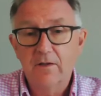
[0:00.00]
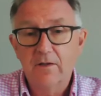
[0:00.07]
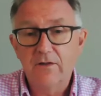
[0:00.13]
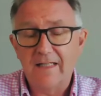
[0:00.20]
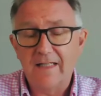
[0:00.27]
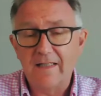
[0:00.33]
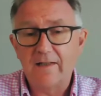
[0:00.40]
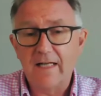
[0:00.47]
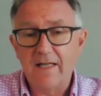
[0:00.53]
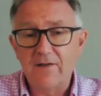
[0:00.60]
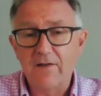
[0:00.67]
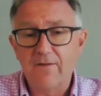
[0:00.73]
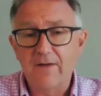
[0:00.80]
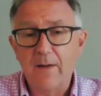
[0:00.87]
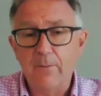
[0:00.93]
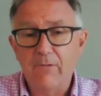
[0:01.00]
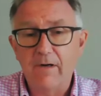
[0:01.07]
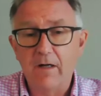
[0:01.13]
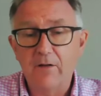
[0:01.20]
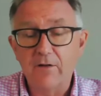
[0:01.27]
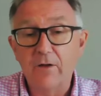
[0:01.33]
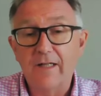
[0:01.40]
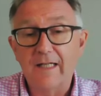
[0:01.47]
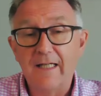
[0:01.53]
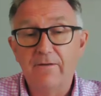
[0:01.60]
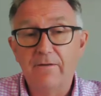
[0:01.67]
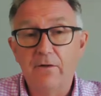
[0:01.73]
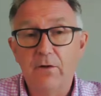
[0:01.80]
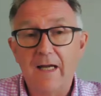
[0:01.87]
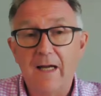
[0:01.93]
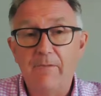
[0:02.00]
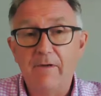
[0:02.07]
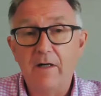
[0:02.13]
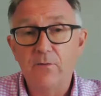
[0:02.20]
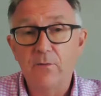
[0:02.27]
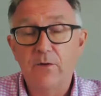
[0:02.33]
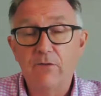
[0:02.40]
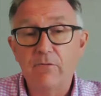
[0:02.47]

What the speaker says: genetic testing of embryos, looking for embryos with